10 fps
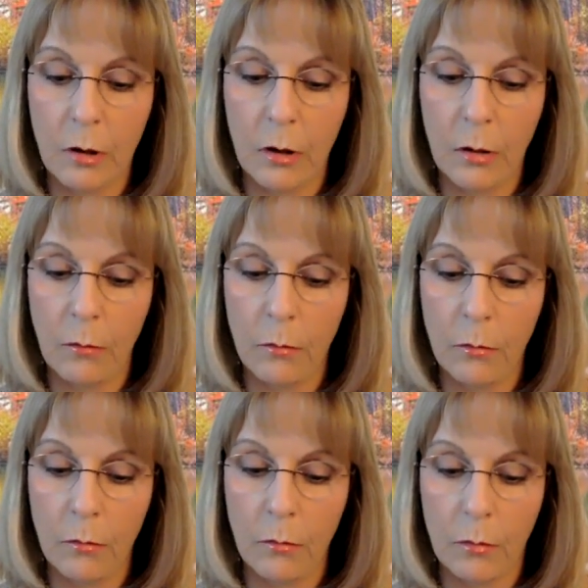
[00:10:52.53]

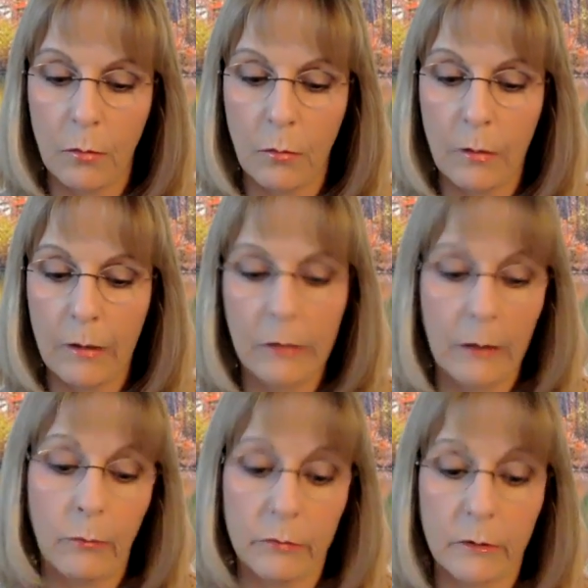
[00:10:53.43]

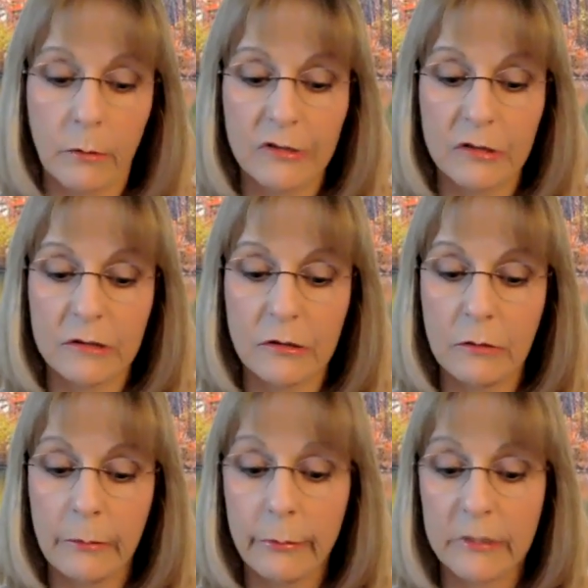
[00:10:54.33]
Okay, well, the question is, do you
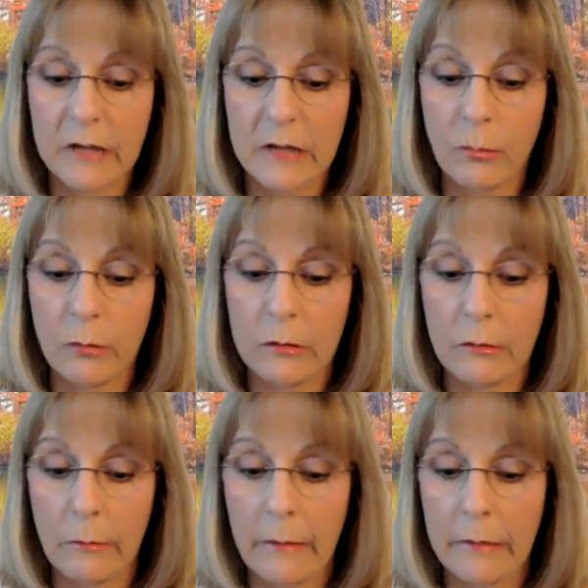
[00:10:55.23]
need protection when
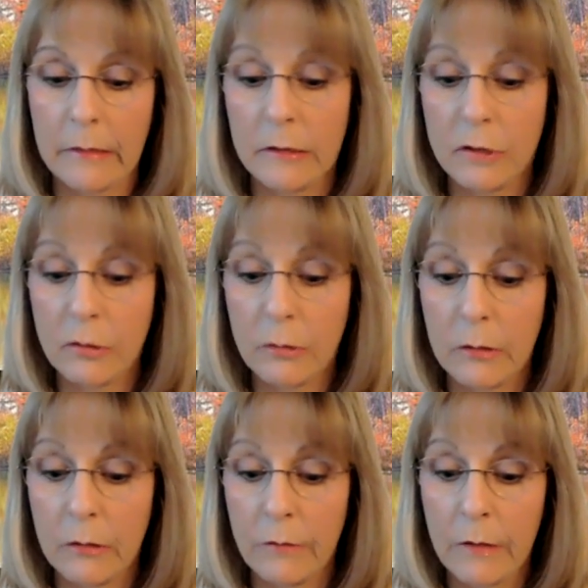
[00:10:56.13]
you're around an
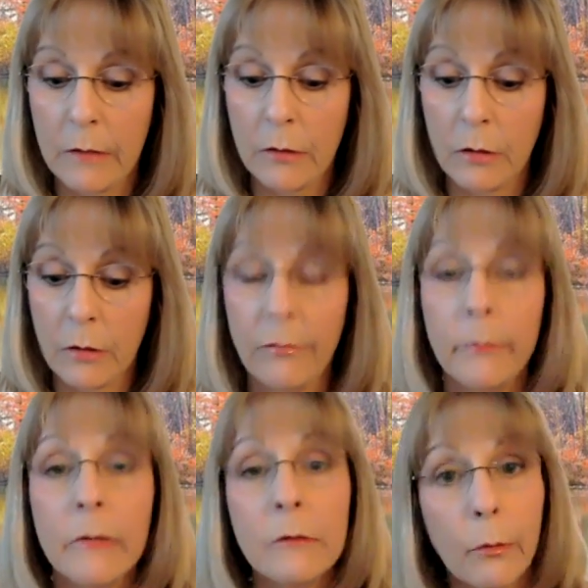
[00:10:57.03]
intuitive you're not
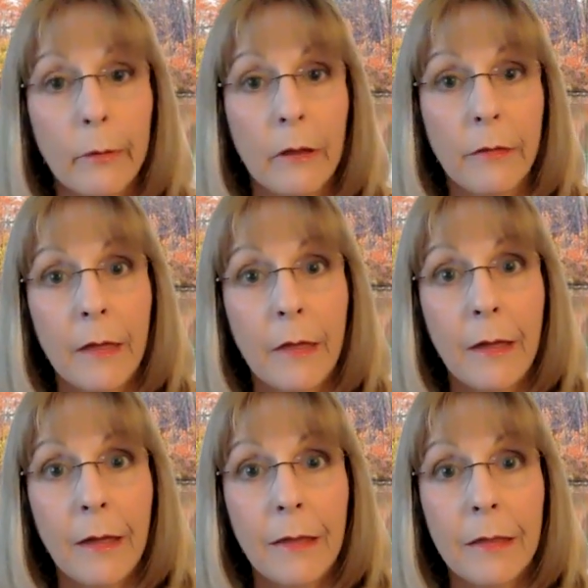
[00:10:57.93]
familiar with?
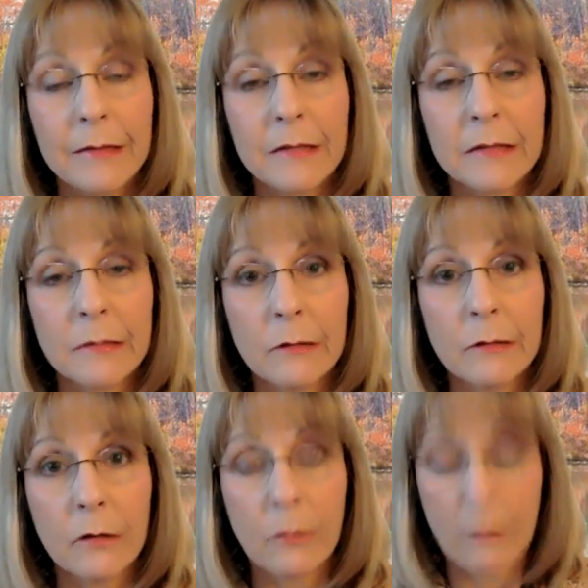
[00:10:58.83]
That's a
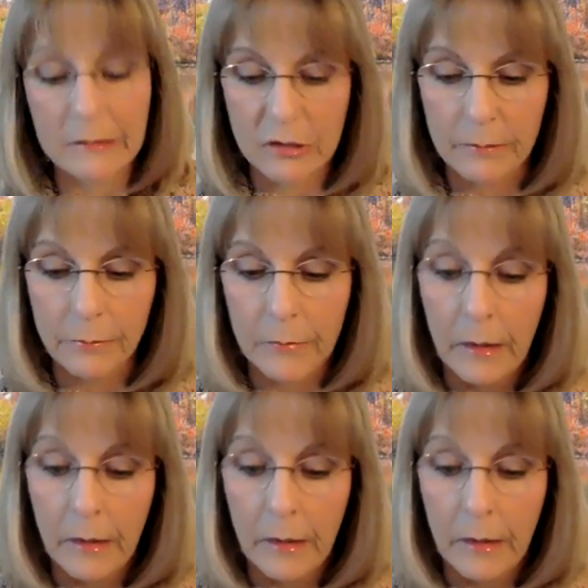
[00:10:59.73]
really good question.